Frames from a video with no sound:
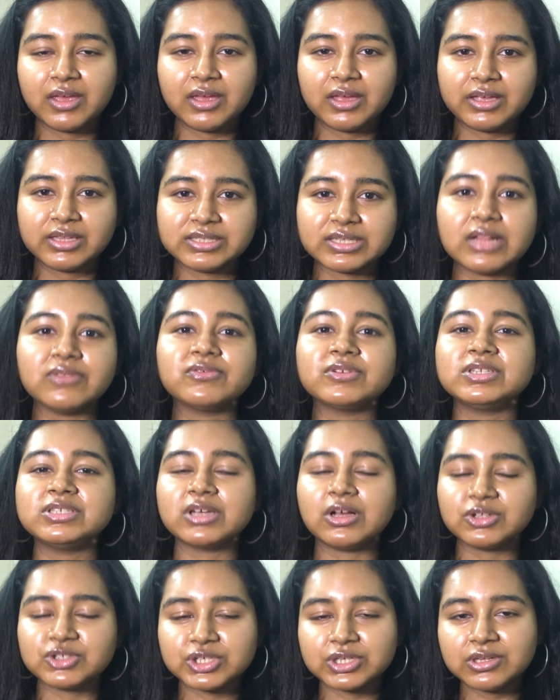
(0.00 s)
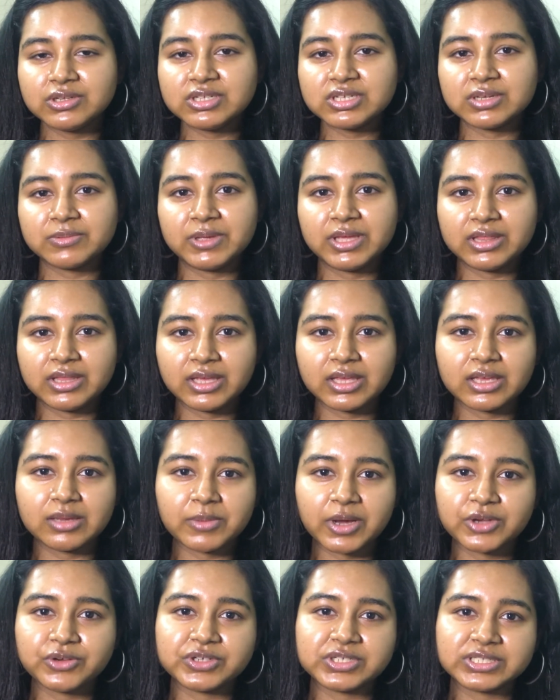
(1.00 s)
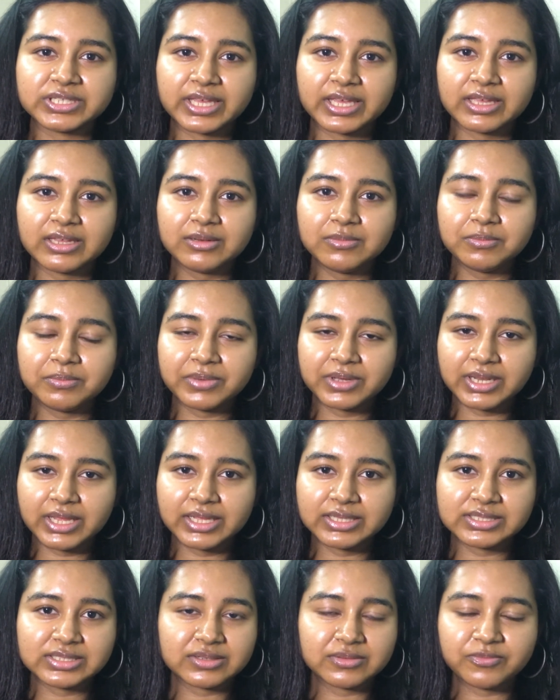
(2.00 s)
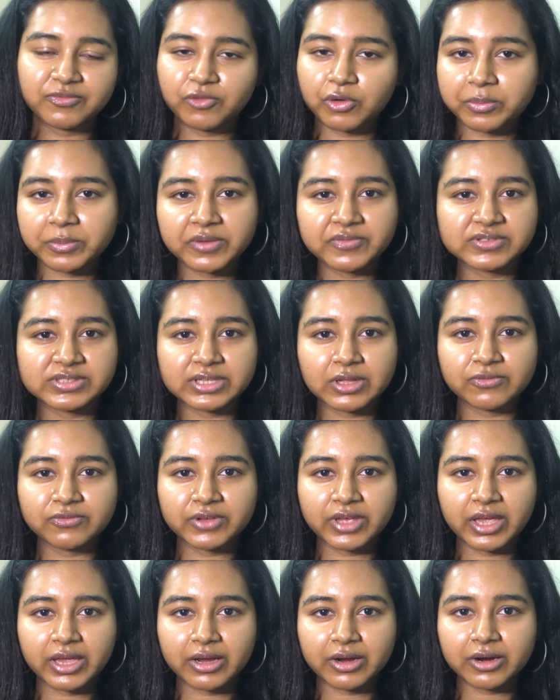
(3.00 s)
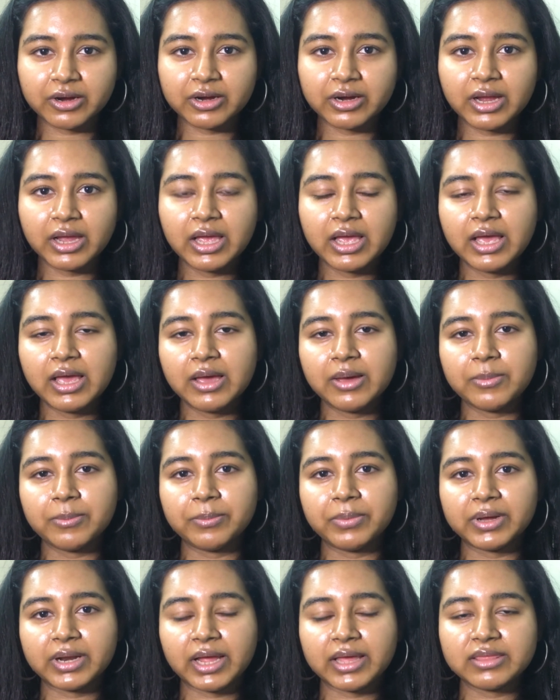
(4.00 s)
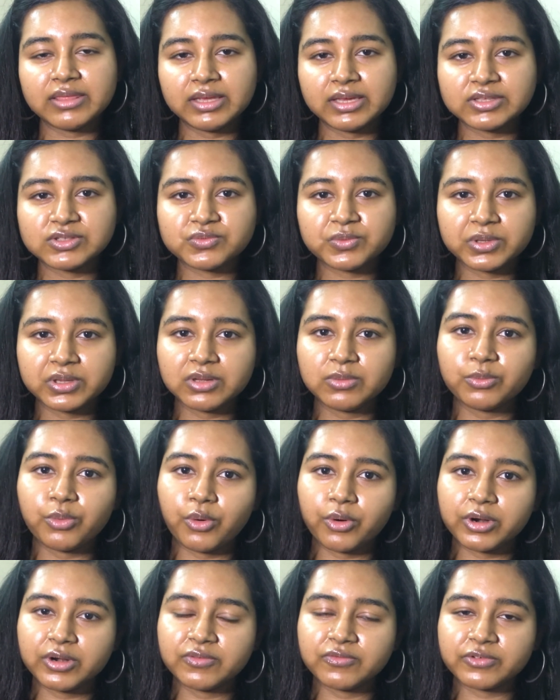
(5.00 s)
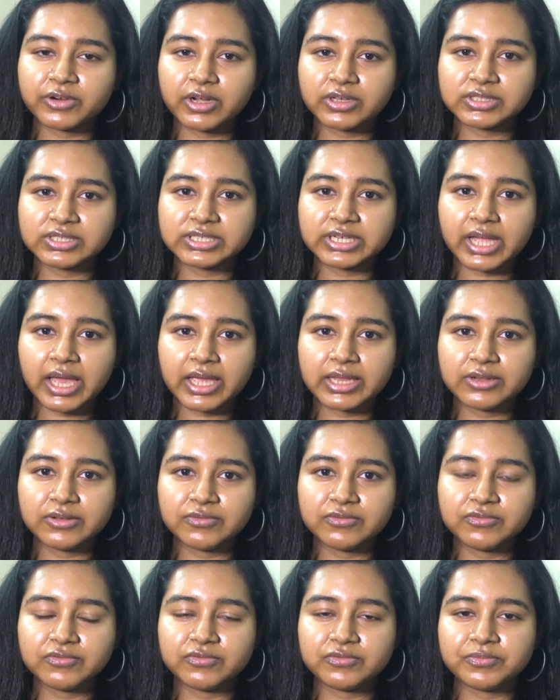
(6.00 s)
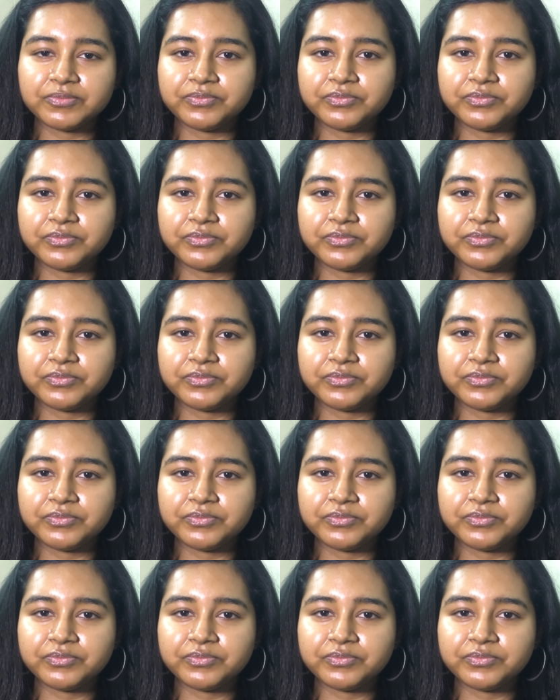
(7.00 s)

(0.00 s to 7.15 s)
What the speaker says: self-indulgent to be thinking about your skin, but it's a form of self-care. But I think it's really important for us to kind of,